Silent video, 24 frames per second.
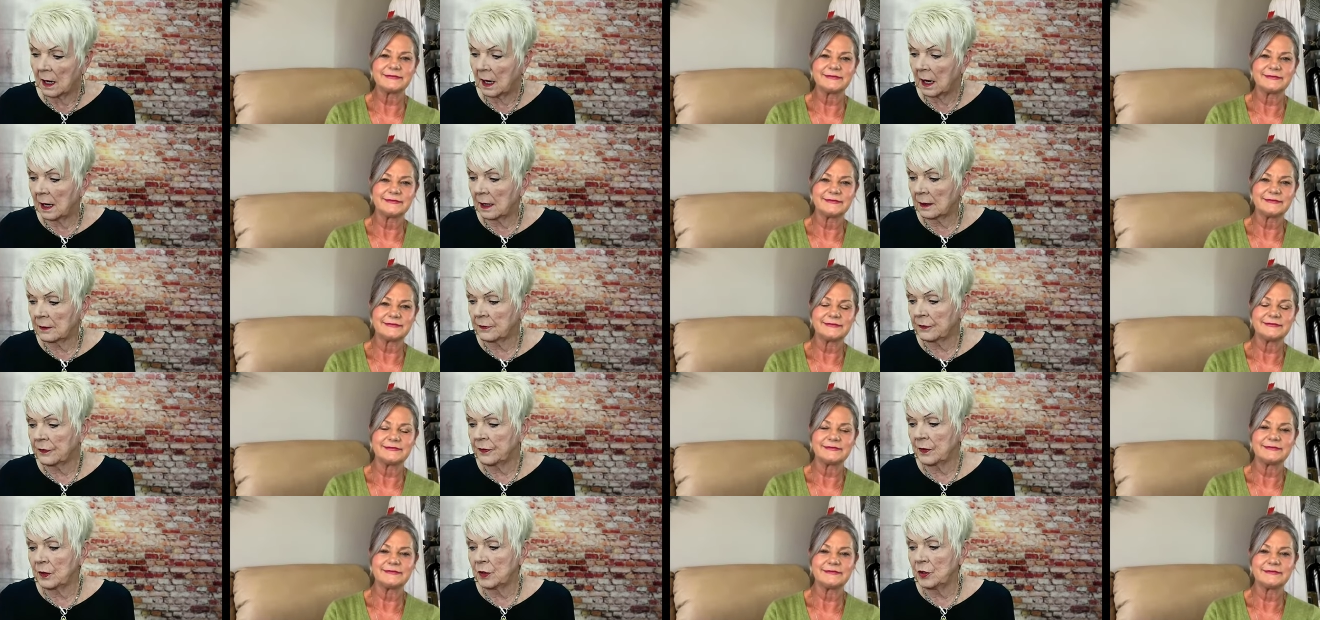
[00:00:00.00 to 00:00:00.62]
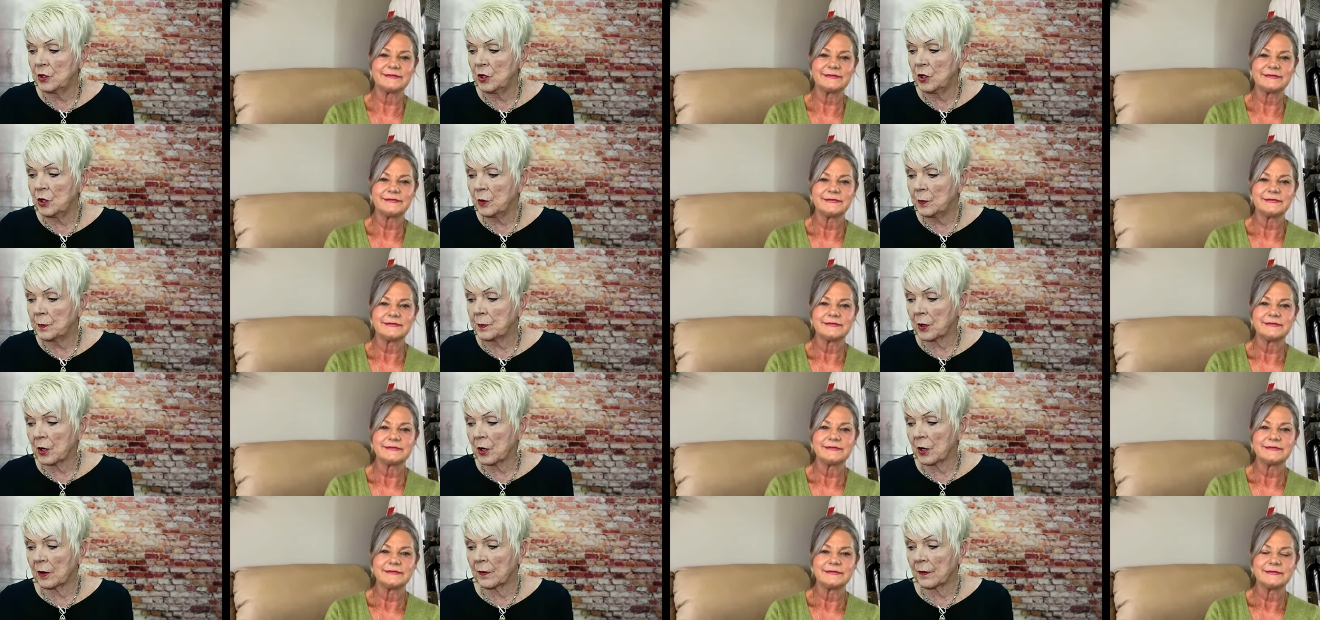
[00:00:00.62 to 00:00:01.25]
Speaker 1: of new
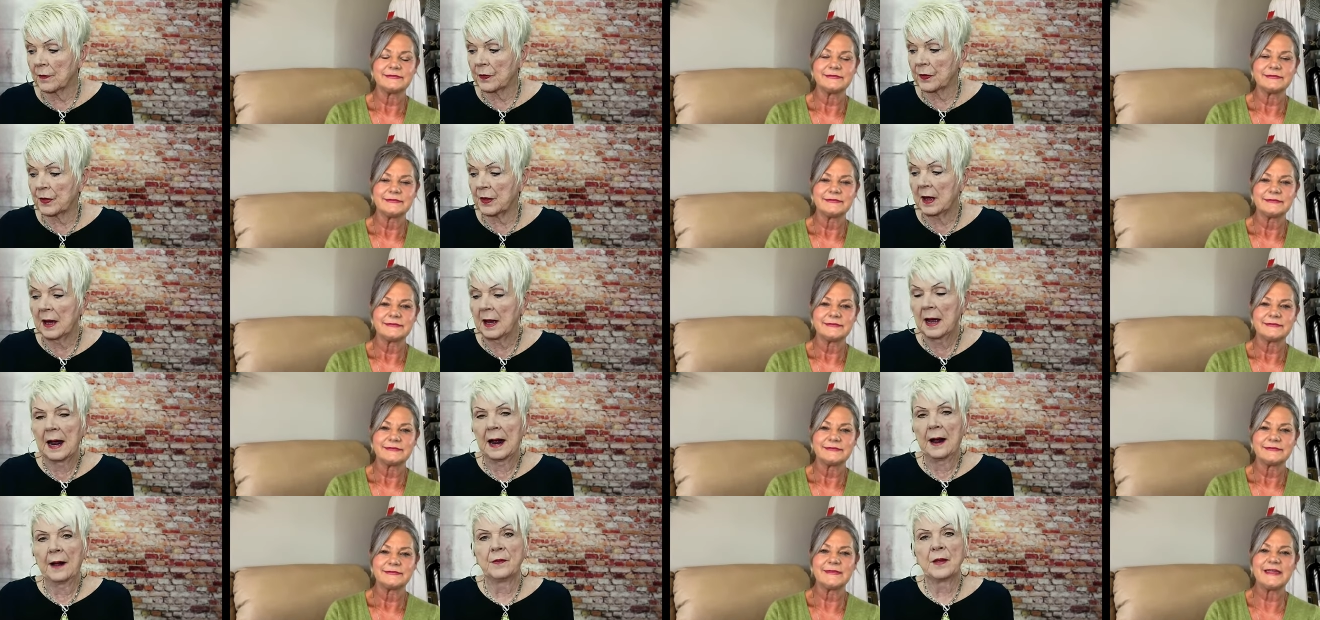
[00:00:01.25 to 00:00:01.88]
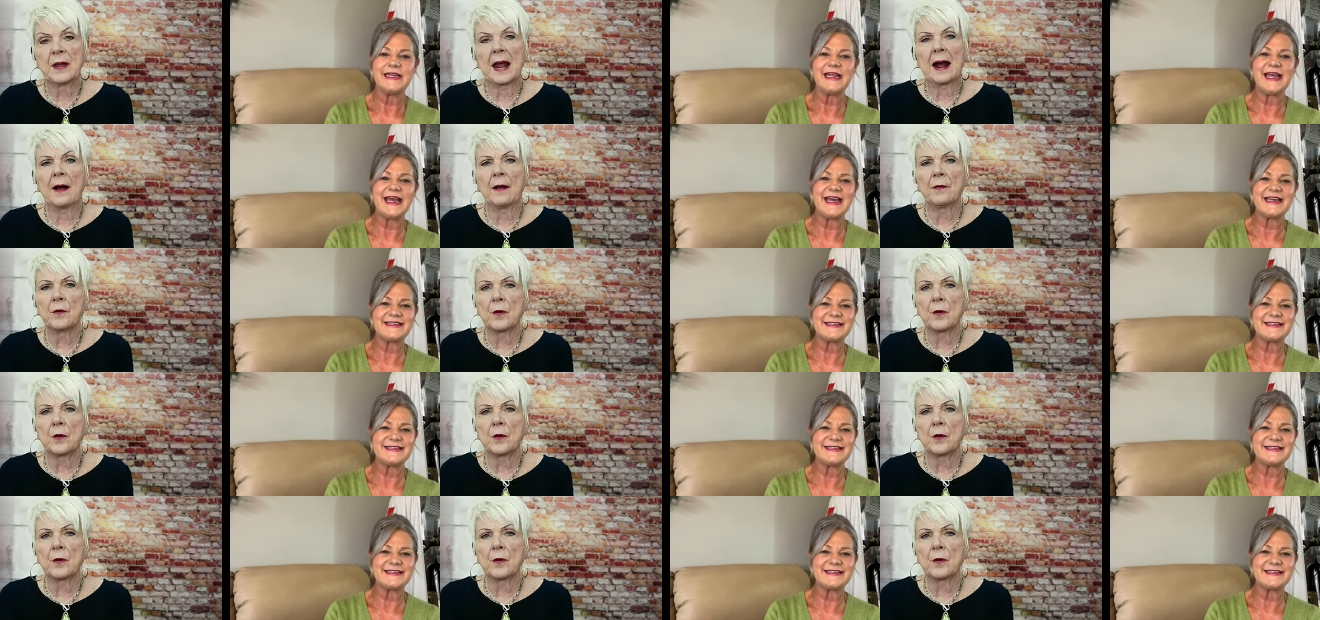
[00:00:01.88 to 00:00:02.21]
birth the yeah.